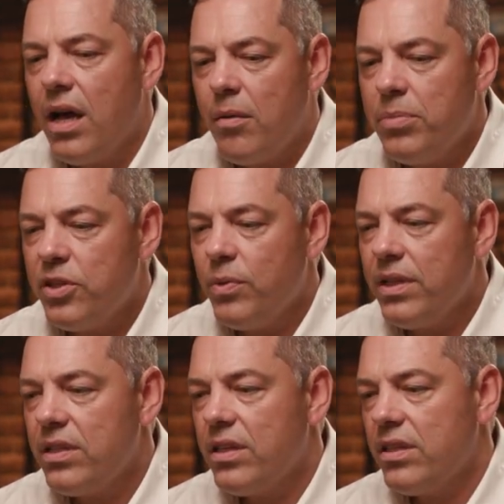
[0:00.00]

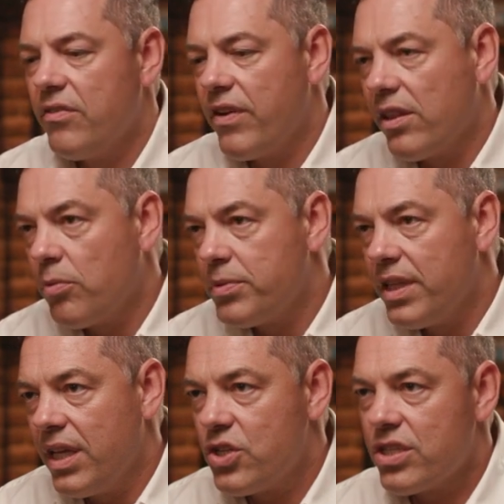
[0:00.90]
between the developed
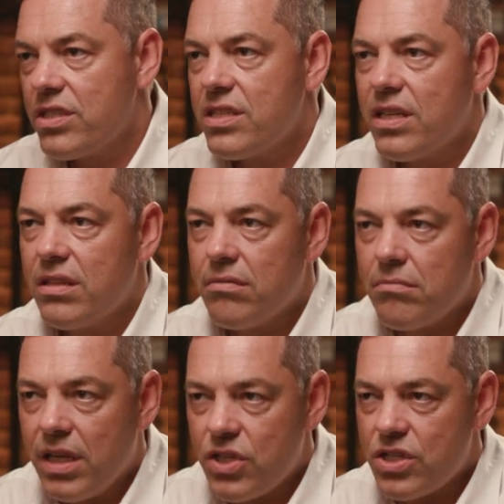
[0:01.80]
nations and
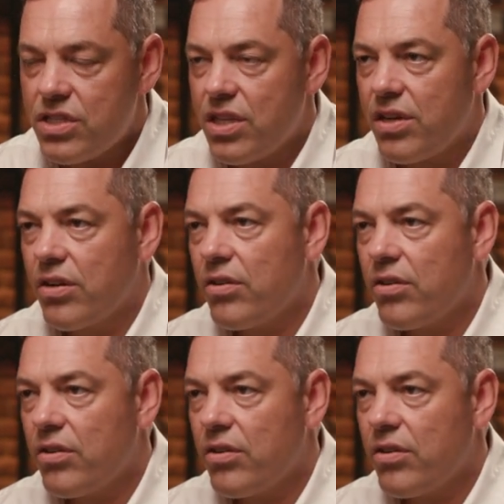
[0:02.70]
nations that are